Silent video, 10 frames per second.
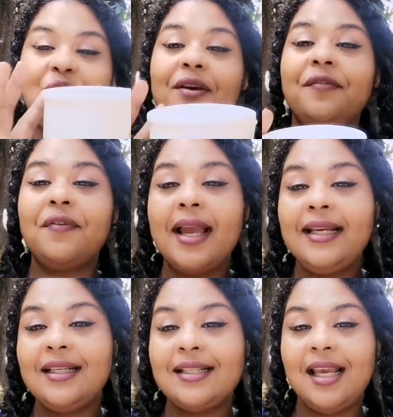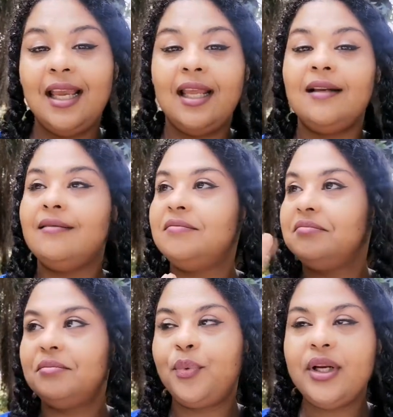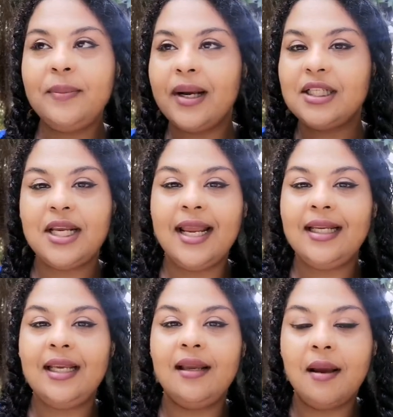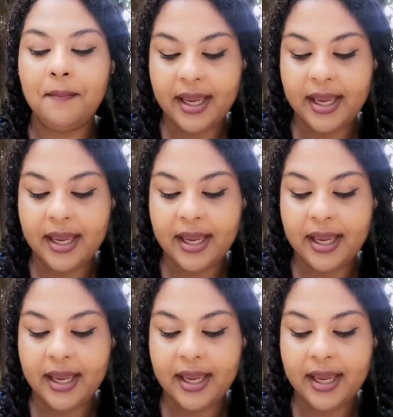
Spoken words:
You can find it in pretty much any